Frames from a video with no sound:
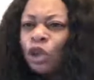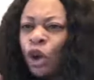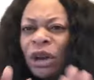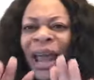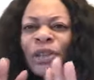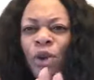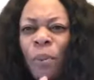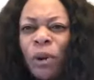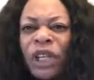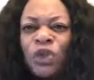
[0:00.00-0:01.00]
Don't let
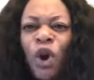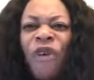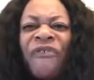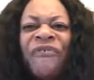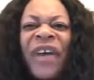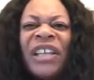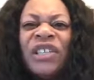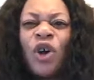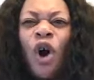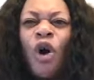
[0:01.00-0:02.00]
nobody to
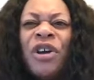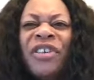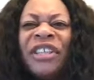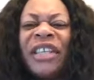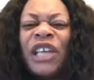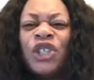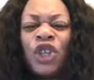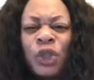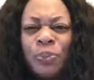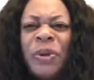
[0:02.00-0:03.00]
offend or irritate
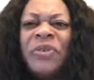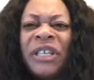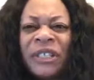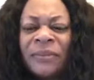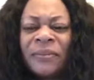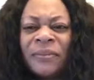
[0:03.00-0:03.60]
your spirit